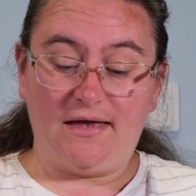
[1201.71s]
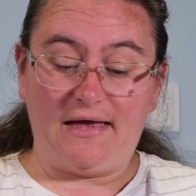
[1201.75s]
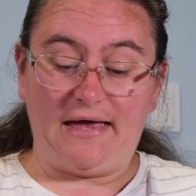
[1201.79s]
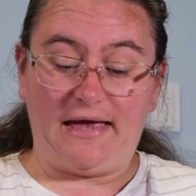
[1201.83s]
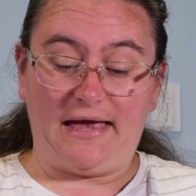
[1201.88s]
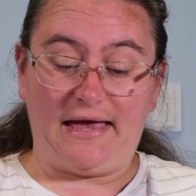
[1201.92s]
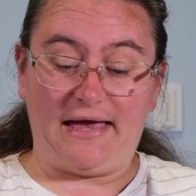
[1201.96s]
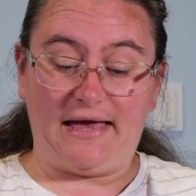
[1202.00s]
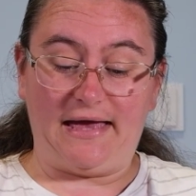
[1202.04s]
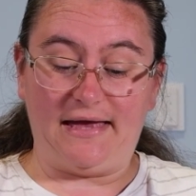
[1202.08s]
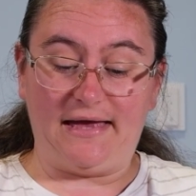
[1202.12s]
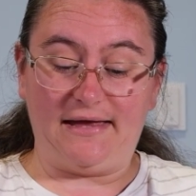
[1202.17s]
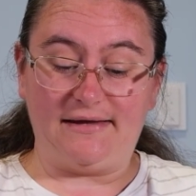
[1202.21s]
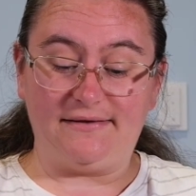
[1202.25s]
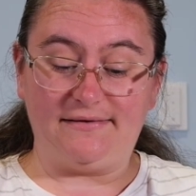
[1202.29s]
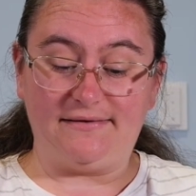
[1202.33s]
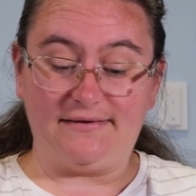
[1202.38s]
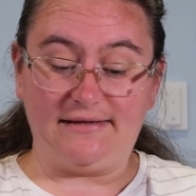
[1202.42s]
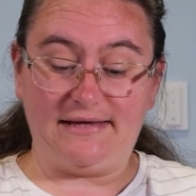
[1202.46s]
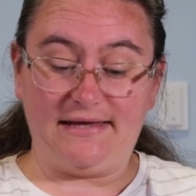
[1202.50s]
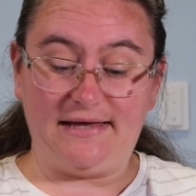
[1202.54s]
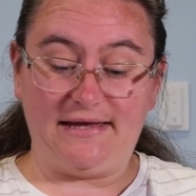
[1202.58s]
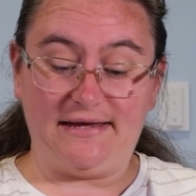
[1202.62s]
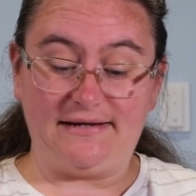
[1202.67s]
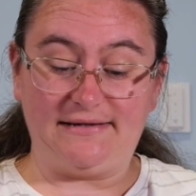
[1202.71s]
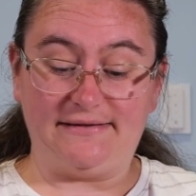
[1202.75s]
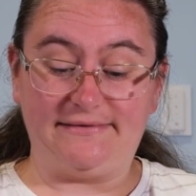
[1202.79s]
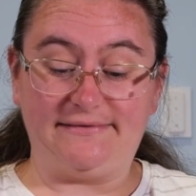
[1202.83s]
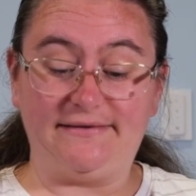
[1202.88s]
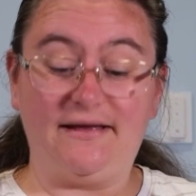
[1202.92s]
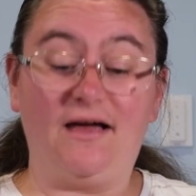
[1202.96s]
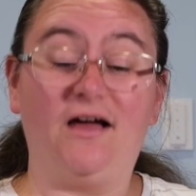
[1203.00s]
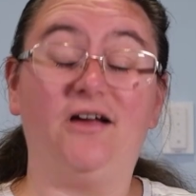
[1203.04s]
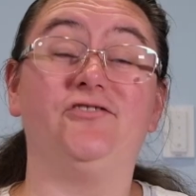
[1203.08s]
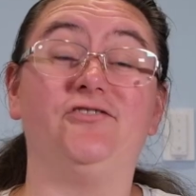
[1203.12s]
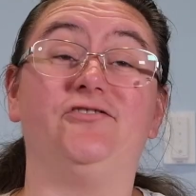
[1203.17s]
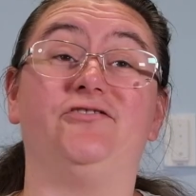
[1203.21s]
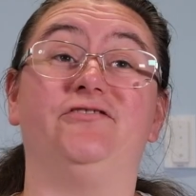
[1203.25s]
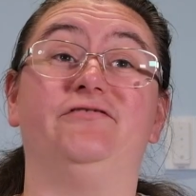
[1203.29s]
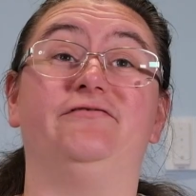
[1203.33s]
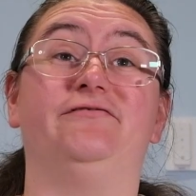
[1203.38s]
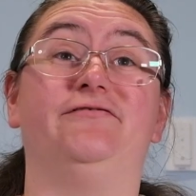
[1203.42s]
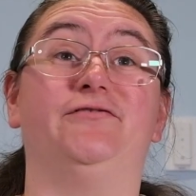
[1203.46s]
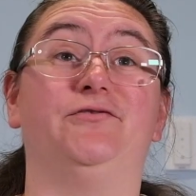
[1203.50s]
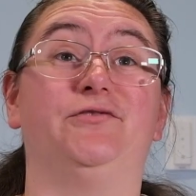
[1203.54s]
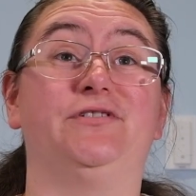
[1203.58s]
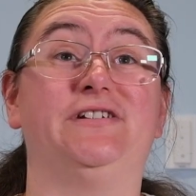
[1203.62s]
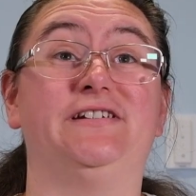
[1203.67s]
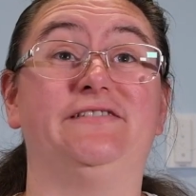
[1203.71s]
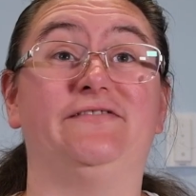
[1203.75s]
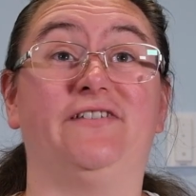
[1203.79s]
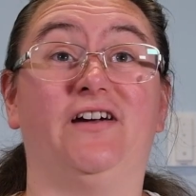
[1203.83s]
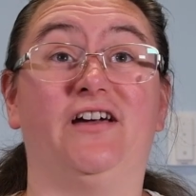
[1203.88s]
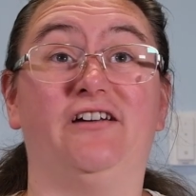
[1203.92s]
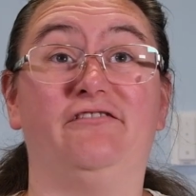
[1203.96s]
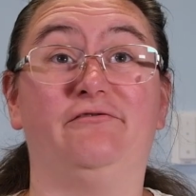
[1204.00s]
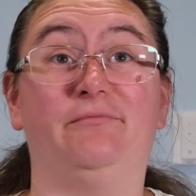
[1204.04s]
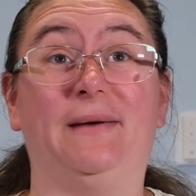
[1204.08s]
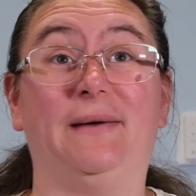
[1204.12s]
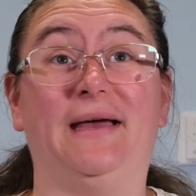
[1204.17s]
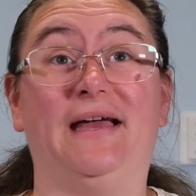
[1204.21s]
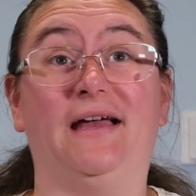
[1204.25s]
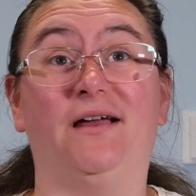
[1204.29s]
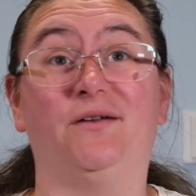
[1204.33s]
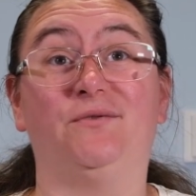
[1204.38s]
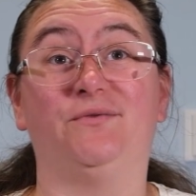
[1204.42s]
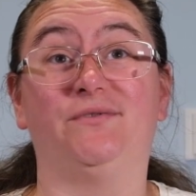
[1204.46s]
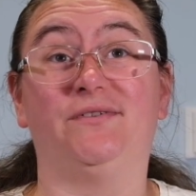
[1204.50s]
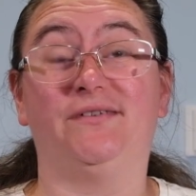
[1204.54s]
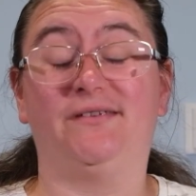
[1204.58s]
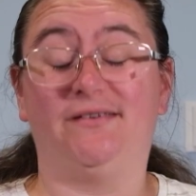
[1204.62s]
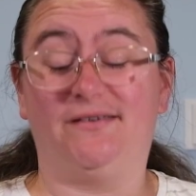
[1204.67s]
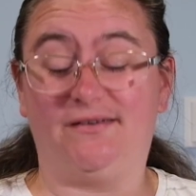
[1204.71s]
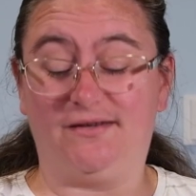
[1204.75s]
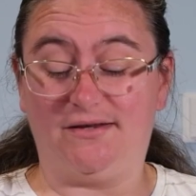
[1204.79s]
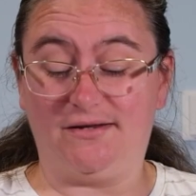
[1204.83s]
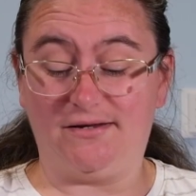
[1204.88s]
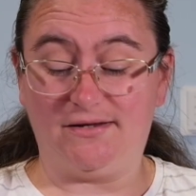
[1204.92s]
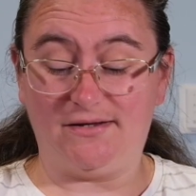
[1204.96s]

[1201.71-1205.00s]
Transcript: and the kit is £145.